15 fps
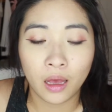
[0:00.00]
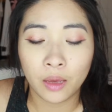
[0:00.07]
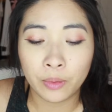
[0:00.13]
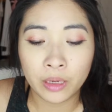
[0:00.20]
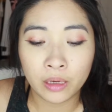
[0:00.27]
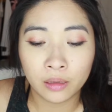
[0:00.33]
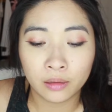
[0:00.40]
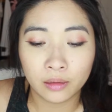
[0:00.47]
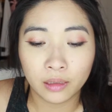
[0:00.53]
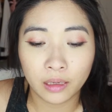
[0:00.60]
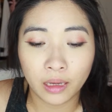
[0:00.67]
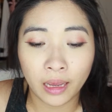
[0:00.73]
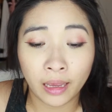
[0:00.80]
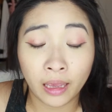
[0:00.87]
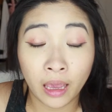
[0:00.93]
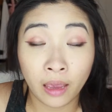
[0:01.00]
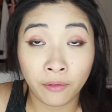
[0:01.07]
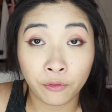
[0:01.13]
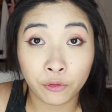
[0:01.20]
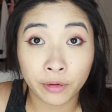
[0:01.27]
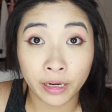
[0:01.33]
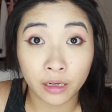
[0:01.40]
I mean, it
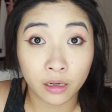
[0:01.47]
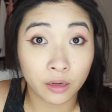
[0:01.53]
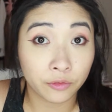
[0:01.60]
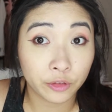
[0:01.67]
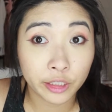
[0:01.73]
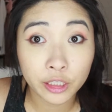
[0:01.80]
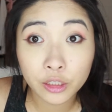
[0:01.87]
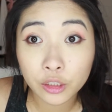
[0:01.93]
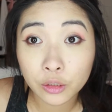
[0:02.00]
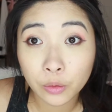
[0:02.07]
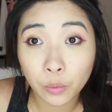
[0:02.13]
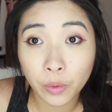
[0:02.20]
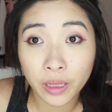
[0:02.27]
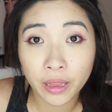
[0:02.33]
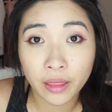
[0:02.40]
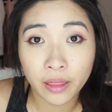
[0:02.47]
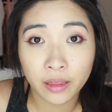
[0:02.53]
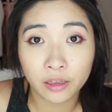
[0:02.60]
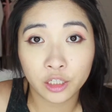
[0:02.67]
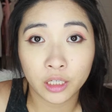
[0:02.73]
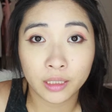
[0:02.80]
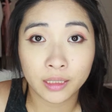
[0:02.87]
gave great coverage with
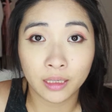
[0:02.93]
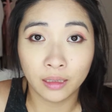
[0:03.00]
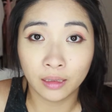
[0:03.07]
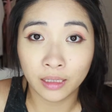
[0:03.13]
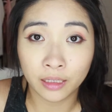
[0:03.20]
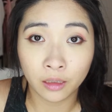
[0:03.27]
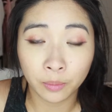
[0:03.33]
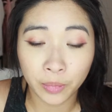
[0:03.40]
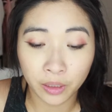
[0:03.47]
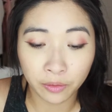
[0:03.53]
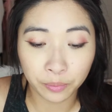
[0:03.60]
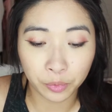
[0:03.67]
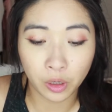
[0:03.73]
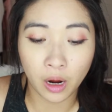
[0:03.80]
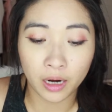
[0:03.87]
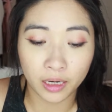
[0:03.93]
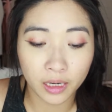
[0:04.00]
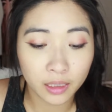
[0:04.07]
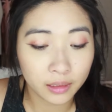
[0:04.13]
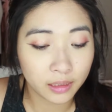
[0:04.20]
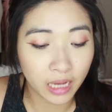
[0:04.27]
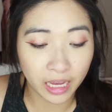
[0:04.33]
just a little bit of
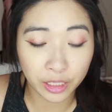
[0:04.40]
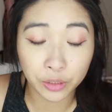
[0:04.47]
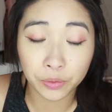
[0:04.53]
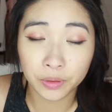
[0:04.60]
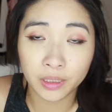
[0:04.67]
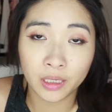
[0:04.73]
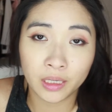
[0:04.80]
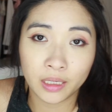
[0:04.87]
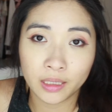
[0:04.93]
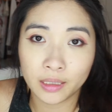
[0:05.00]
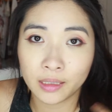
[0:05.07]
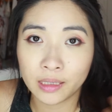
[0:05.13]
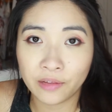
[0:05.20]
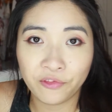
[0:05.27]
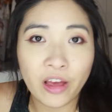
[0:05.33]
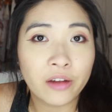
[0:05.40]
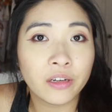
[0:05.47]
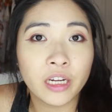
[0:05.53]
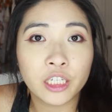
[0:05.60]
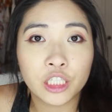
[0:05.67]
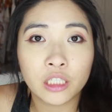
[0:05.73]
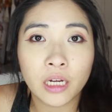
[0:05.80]
product. I used it as a
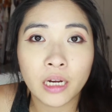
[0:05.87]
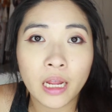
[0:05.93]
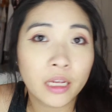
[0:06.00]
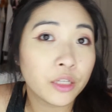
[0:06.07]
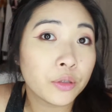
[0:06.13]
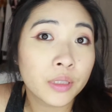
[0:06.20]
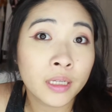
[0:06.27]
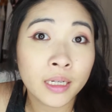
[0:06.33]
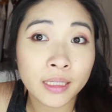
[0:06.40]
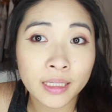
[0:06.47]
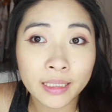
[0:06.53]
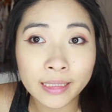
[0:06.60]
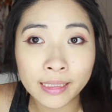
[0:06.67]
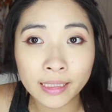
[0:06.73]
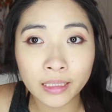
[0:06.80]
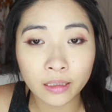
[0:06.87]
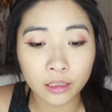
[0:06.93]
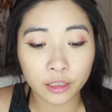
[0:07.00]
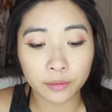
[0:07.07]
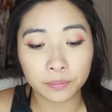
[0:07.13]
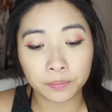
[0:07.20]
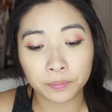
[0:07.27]
foundation and I use it as a
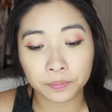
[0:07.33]
concealer,